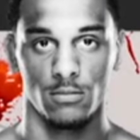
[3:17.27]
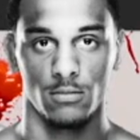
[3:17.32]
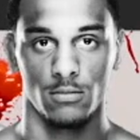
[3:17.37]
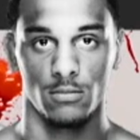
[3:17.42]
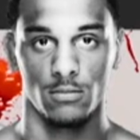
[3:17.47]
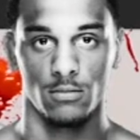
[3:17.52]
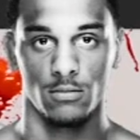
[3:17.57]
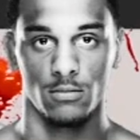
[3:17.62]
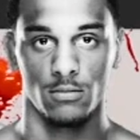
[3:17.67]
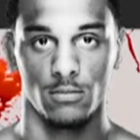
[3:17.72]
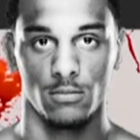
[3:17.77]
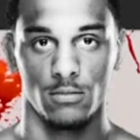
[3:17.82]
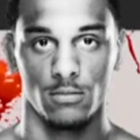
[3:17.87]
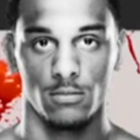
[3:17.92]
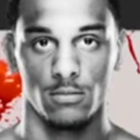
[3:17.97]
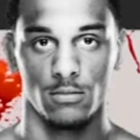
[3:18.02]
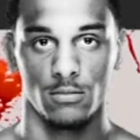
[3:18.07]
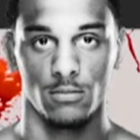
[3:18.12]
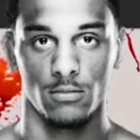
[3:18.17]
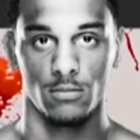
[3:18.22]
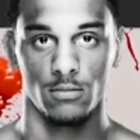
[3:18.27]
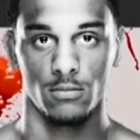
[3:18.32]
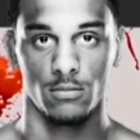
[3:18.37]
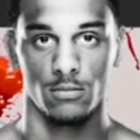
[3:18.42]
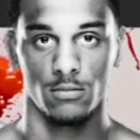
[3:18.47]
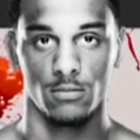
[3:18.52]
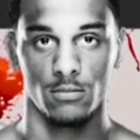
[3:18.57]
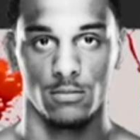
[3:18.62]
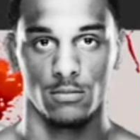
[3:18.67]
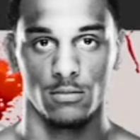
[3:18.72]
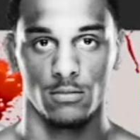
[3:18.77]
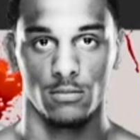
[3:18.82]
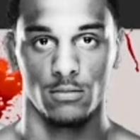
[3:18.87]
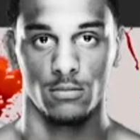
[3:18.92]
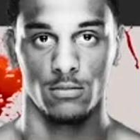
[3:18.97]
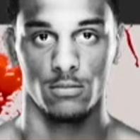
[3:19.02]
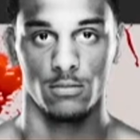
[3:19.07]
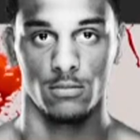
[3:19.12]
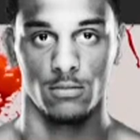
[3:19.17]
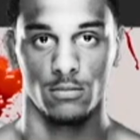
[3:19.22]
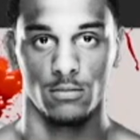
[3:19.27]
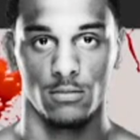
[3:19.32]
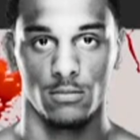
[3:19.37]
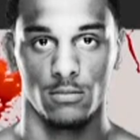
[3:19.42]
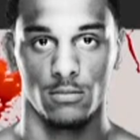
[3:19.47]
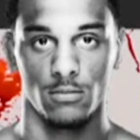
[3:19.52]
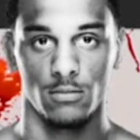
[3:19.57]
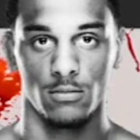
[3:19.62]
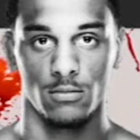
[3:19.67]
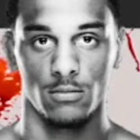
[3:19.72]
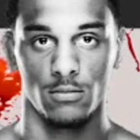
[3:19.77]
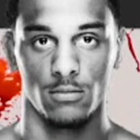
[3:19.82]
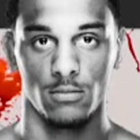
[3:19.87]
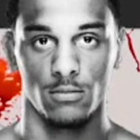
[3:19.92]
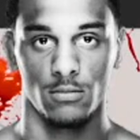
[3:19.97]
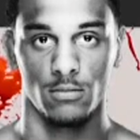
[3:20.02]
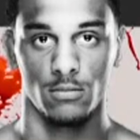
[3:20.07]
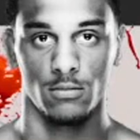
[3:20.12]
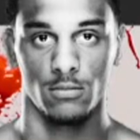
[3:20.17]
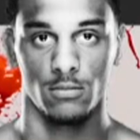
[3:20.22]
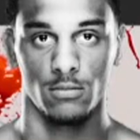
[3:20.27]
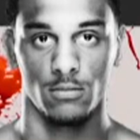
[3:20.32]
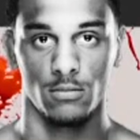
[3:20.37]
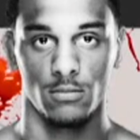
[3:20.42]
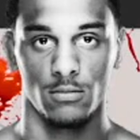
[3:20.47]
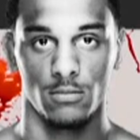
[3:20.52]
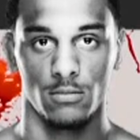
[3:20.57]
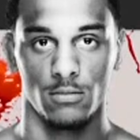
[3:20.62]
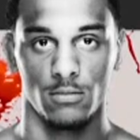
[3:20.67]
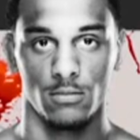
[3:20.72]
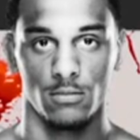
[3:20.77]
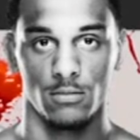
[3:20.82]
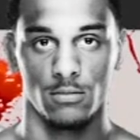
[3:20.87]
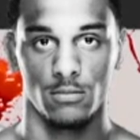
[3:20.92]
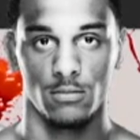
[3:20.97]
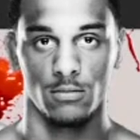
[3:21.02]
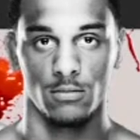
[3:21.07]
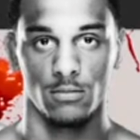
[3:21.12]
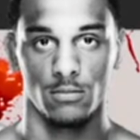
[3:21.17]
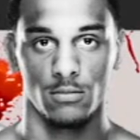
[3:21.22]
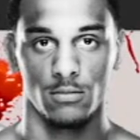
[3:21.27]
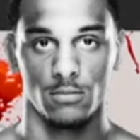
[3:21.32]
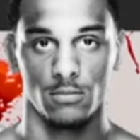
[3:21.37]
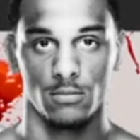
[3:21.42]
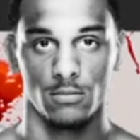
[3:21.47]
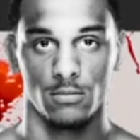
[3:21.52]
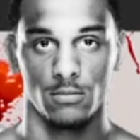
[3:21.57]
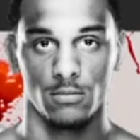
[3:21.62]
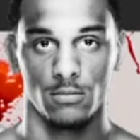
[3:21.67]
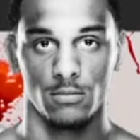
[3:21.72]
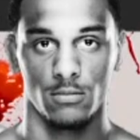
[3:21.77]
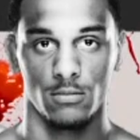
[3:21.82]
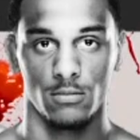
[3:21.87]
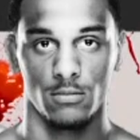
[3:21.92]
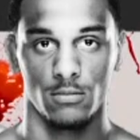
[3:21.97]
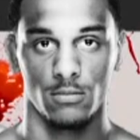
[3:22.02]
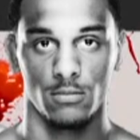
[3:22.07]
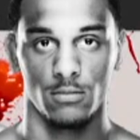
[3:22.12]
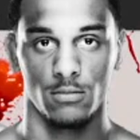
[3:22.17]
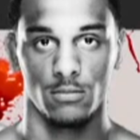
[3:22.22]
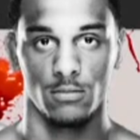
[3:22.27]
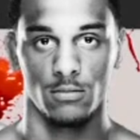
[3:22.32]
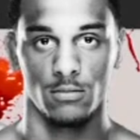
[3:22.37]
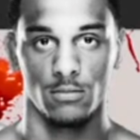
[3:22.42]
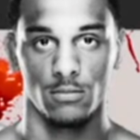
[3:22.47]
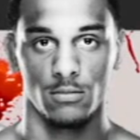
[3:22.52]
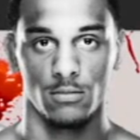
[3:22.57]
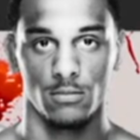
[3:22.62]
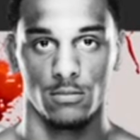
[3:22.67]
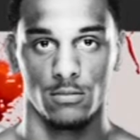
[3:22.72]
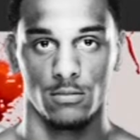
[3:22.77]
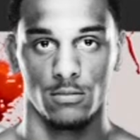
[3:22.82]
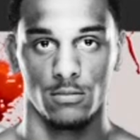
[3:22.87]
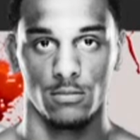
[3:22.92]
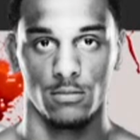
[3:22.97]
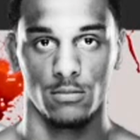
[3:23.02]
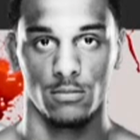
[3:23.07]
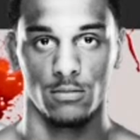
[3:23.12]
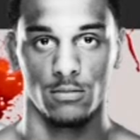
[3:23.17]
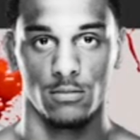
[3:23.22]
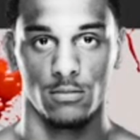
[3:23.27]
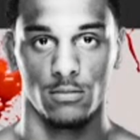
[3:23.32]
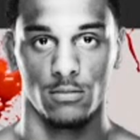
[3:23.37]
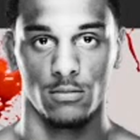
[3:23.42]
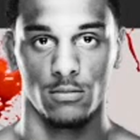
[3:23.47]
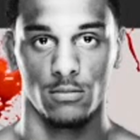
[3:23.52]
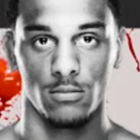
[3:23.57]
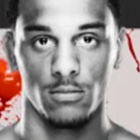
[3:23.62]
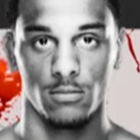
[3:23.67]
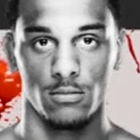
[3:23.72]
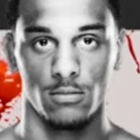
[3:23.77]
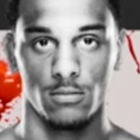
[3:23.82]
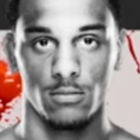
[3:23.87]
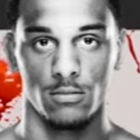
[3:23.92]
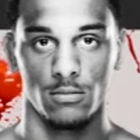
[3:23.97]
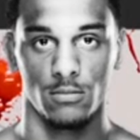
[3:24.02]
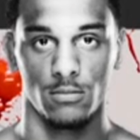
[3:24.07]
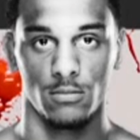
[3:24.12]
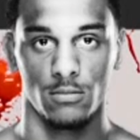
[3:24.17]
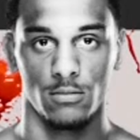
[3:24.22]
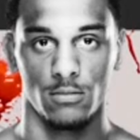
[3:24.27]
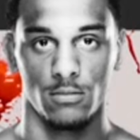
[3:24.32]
The person shown says nothing.